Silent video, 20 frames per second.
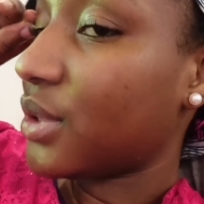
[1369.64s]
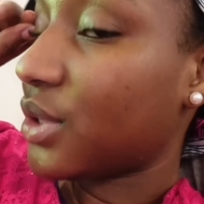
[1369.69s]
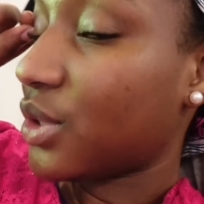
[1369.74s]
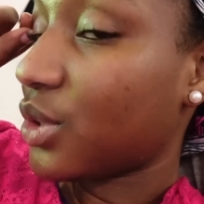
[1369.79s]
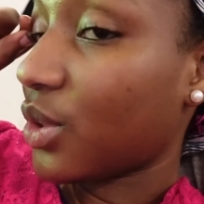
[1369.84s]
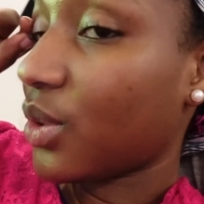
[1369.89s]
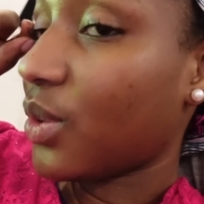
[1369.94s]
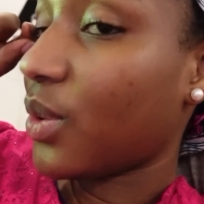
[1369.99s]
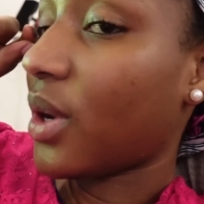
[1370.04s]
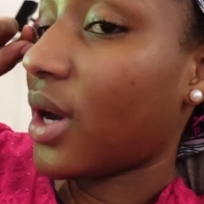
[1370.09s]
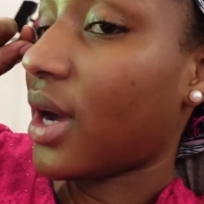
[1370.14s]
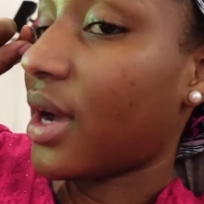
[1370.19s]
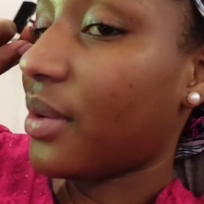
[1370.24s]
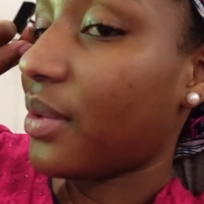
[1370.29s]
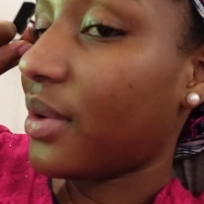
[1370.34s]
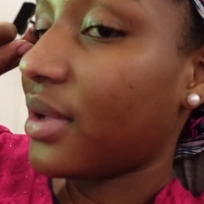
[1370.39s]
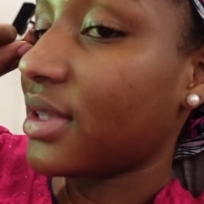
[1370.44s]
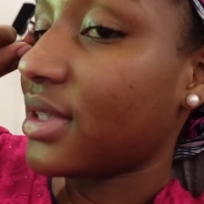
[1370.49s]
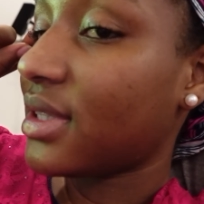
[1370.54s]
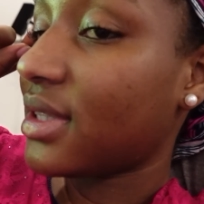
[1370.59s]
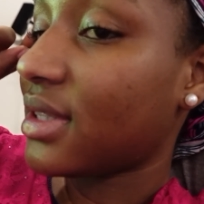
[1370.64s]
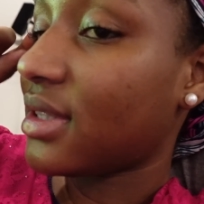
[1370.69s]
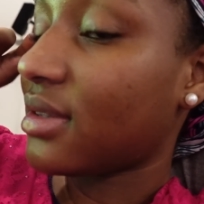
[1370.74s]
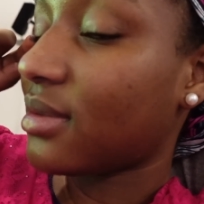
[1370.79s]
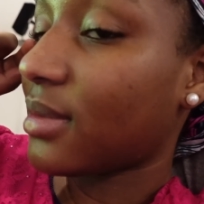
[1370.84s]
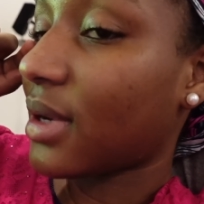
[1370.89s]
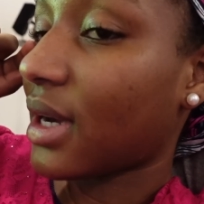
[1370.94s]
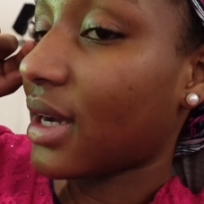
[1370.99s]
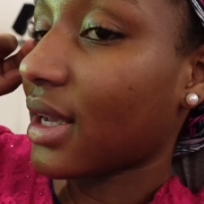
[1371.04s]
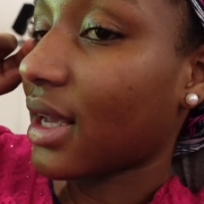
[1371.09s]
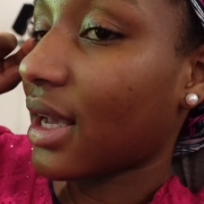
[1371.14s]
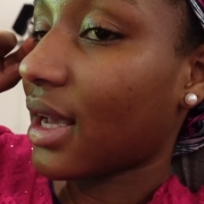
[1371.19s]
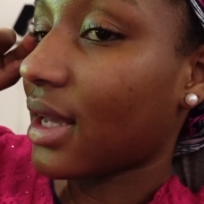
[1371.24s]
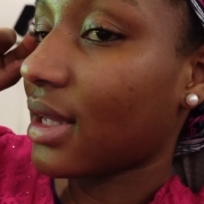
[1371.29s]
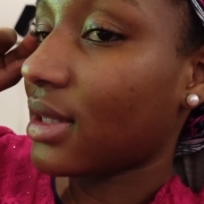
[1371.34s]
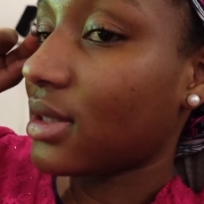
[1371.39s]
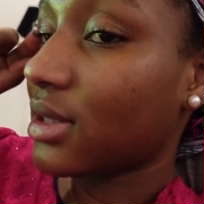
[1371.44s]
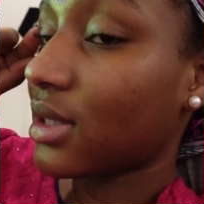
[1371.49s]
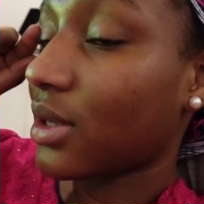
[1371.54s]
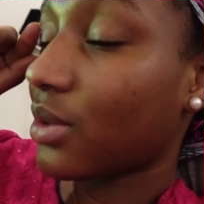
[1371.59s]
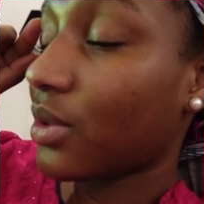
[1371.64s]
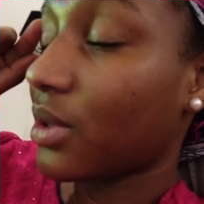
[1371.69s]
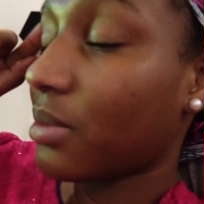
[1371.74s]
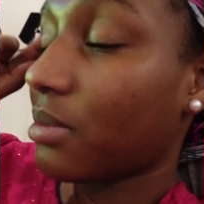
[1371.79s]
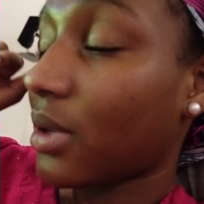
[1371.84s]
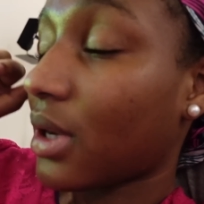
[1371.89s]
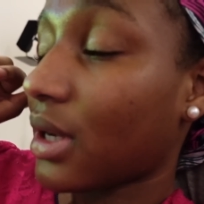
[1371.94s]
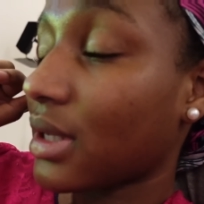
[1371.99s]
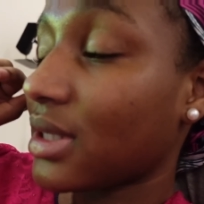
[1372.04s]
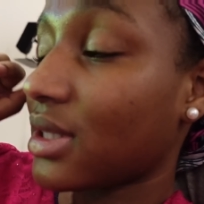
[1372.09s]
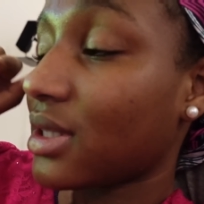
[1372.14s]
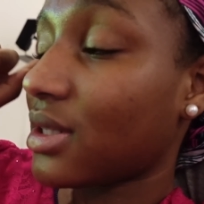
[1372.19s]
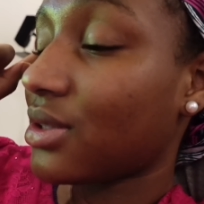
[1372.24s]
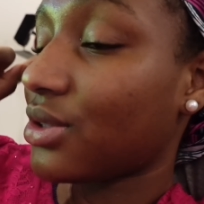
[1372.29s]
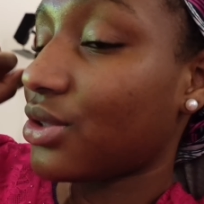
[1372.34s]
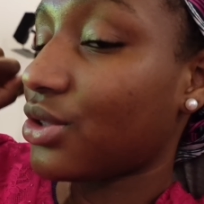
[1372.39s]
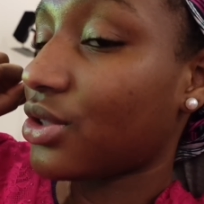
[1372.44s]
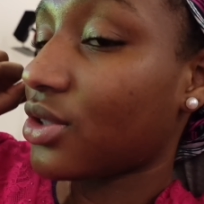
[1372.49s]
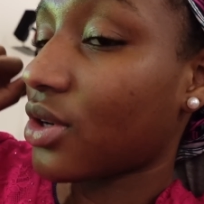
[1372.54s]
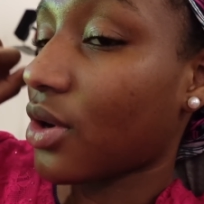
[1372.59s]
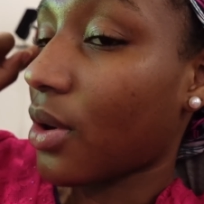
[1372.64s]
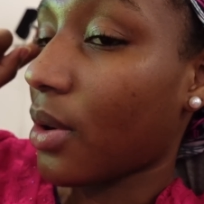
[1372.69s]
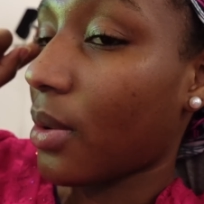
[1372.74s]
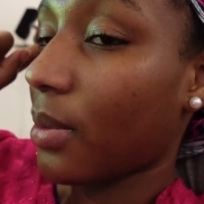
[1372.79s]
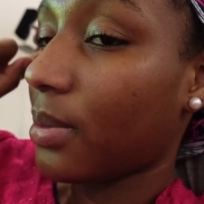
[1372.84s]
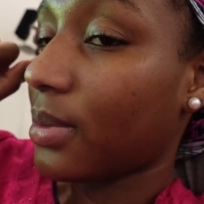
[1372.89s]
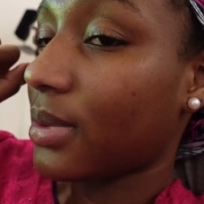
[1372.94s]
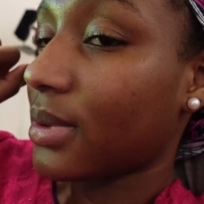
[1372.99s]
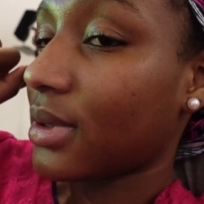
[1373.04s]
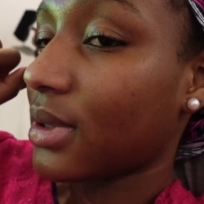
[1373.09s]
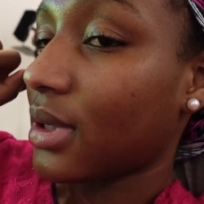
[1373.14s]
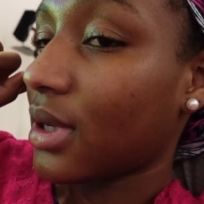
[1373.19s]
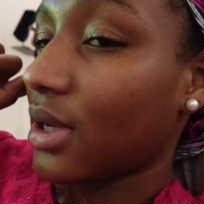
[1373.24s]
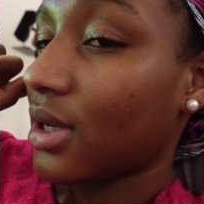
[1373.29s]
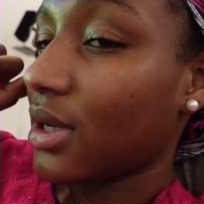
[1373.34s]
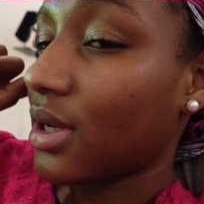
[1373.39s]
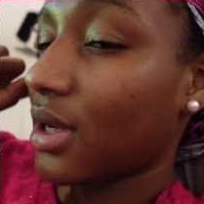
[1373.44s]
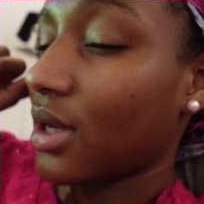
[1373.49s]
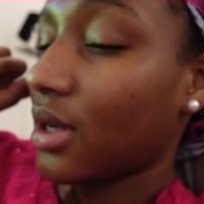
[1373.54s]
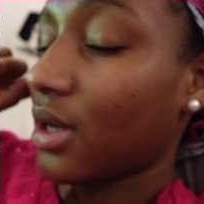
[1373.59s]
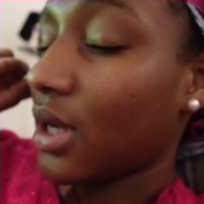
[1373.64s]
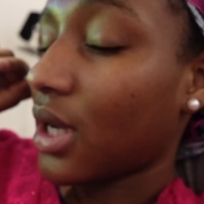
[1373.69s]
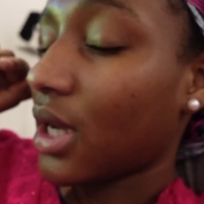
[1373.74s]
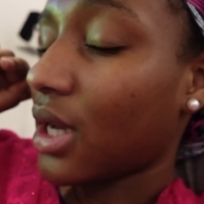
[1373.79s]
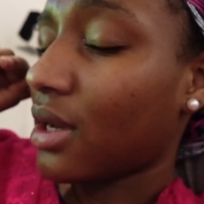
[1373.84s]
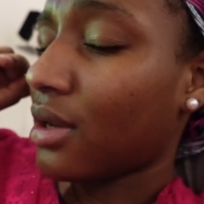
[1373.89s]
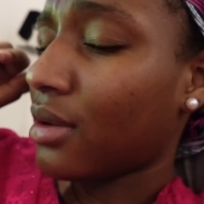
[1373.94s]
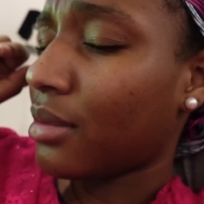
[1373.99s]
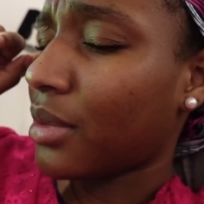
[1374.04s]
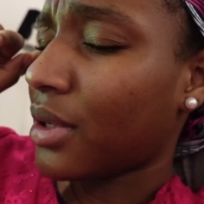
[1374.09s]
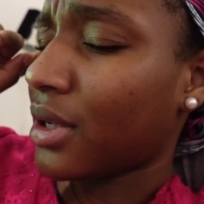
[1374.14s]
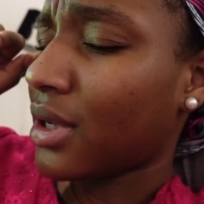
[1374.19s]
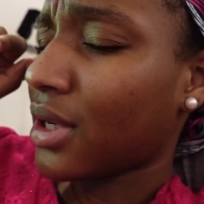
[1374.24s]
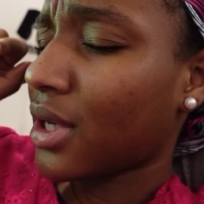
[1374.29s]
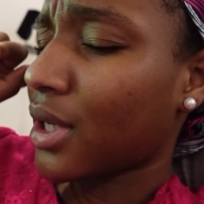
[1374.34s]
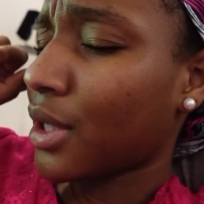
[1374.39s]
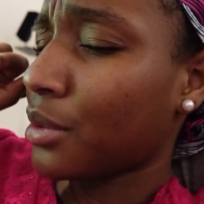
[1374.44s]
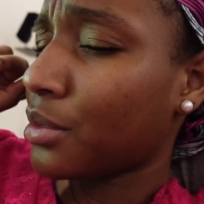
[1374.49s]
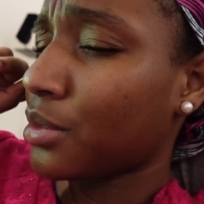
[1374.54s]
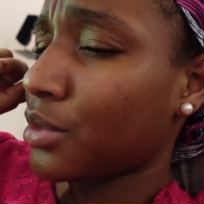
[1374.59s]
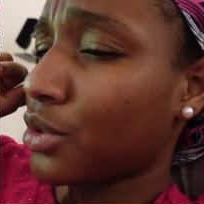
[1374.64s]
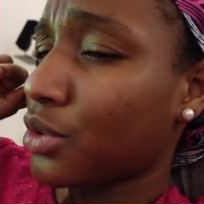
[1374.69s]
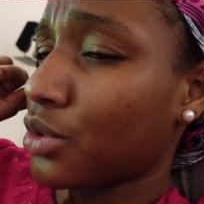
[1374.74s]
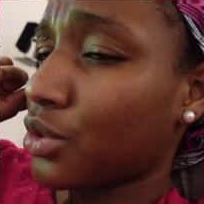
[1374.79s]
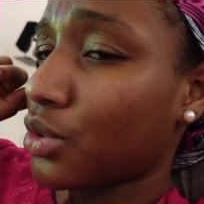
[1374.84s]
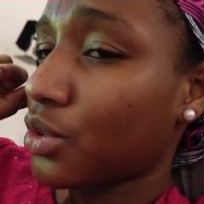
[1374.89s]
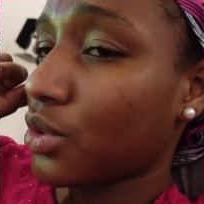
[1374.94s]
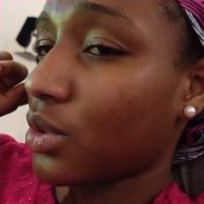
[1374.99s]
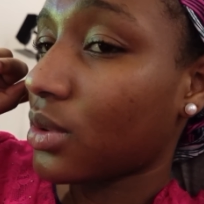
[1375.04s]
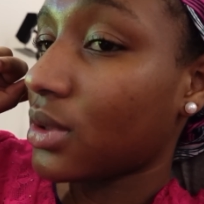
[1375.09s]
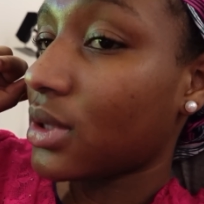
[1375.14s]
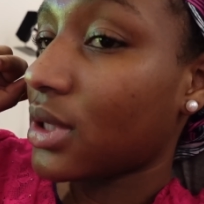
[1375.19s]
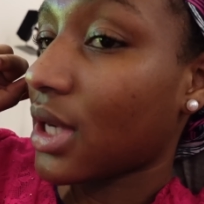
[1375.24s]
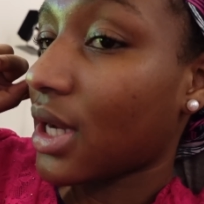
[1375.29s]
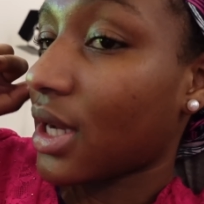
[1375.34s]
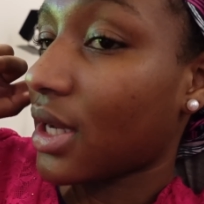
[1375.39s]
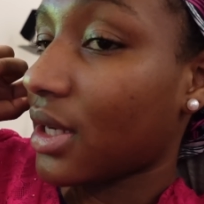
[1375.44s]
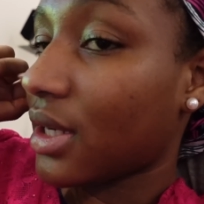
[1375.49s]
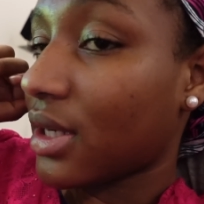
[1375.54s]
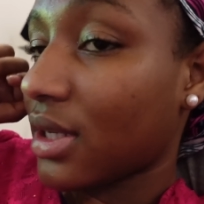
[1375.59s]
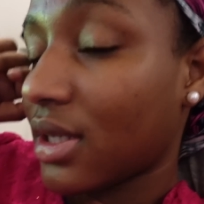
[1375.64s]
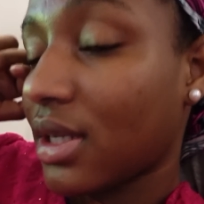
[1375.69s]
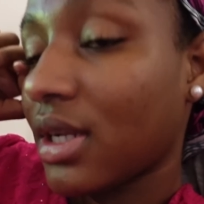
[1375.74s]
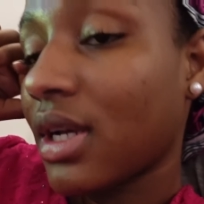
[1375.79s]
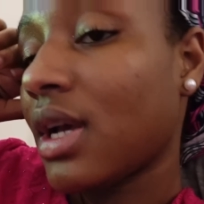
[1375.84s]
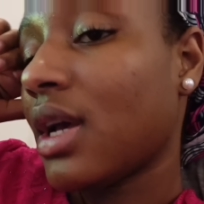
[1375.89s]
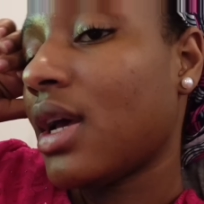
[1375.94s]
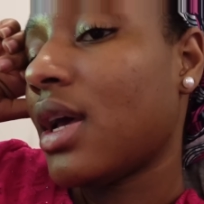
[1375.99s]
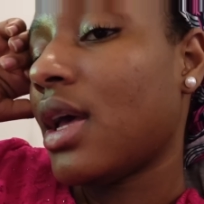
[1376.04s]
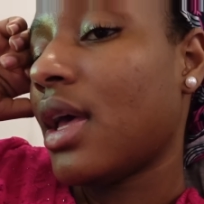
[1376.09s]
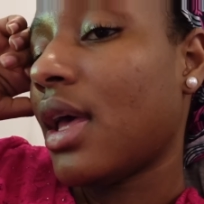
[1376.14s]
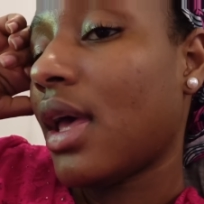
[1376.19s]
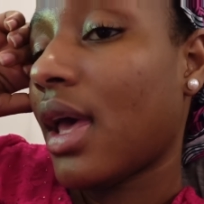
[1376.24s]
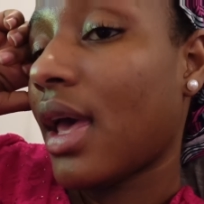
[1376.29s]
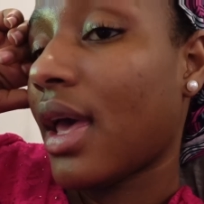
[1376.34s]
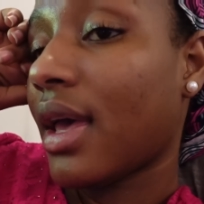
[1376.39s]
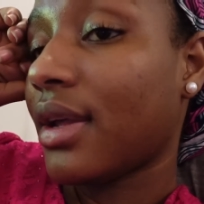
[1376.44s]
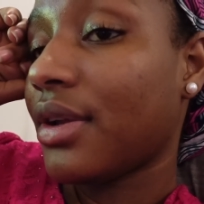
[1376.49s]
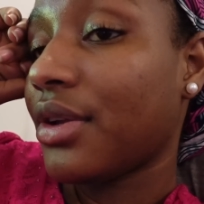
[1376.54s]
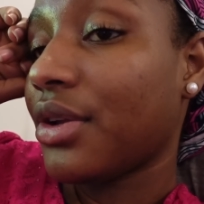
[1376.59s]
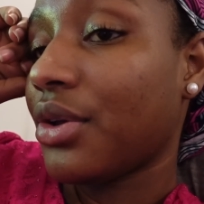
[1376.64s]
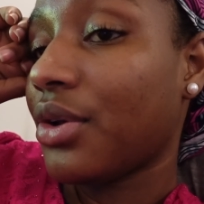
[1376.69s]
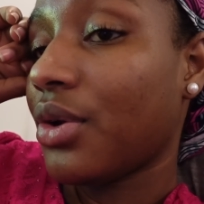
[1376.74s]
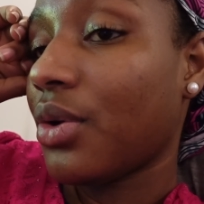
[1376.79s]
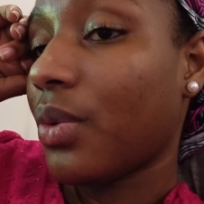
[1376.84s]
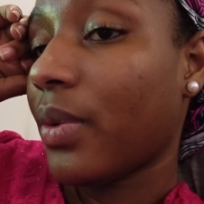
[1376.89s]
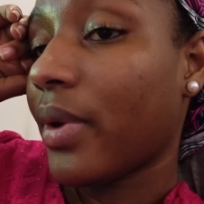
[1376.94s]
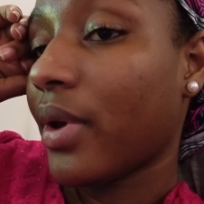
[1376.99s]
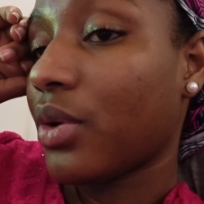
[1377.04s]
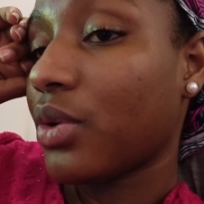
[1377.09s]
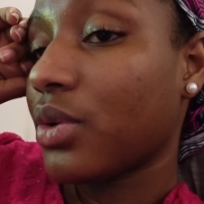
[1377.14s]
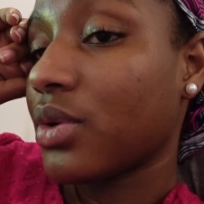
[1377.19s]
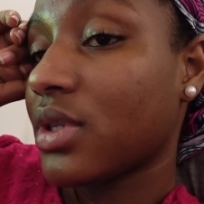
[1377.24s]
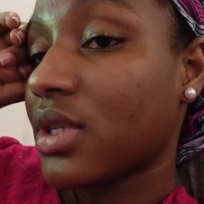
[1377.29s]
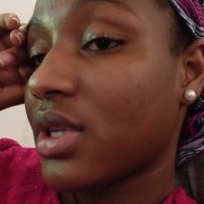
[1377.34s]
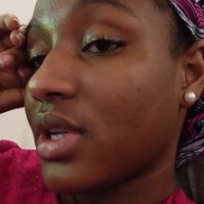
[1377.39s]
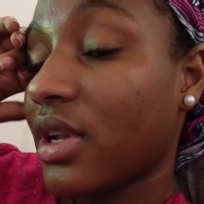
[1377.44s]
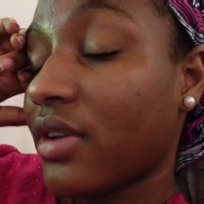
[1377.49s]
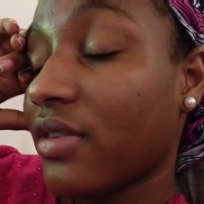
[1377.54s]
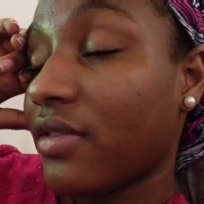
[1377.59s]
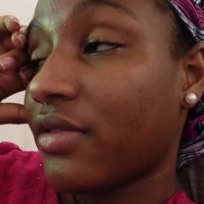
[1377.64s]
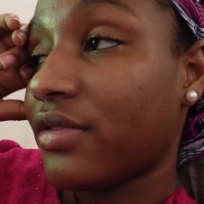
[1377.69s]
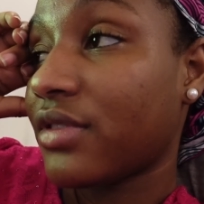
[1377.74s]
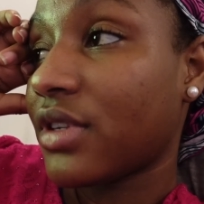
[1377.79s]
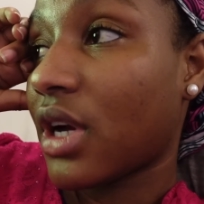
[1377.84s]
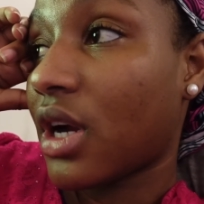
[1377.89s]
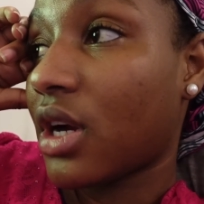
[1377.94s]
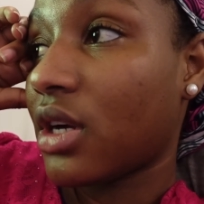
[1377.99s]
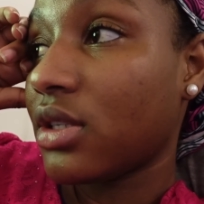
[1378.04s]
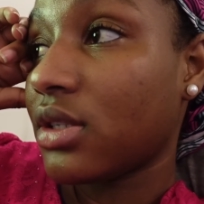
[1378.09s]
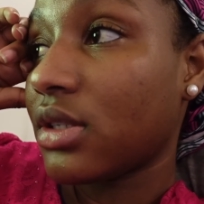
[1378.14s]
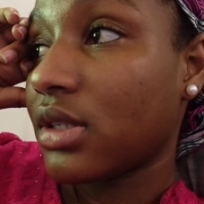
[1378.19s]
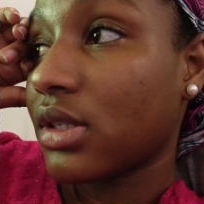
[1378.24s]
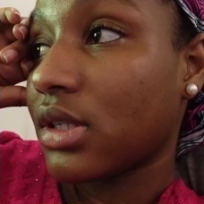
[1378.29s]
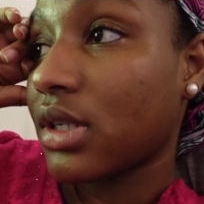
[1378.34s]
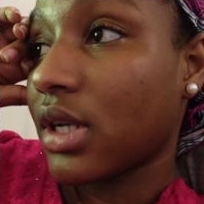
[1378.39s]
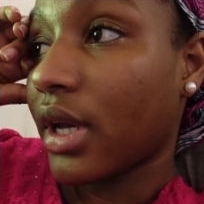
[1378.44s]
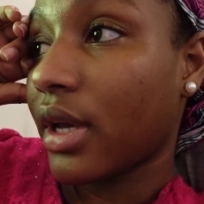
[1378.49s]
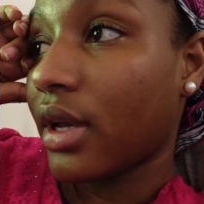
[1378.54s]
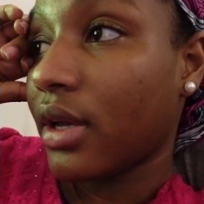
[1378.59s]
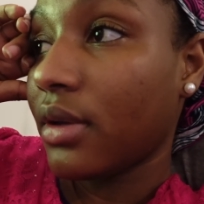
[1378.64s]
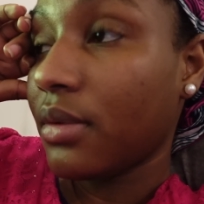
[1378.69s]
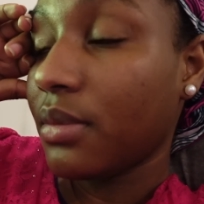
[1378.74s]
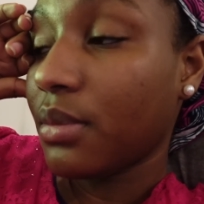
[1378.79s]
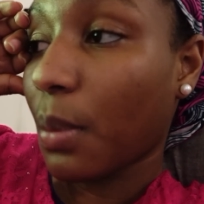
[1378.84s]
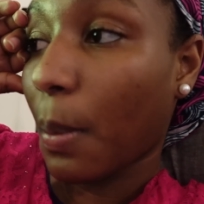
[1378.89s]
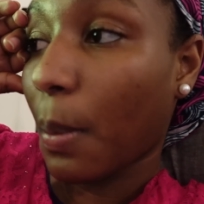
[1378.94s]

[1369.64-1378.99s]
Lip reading: So I went to the market. I went back to the shop. I mean, I'm so tired. And you know, we're hosting iftar today.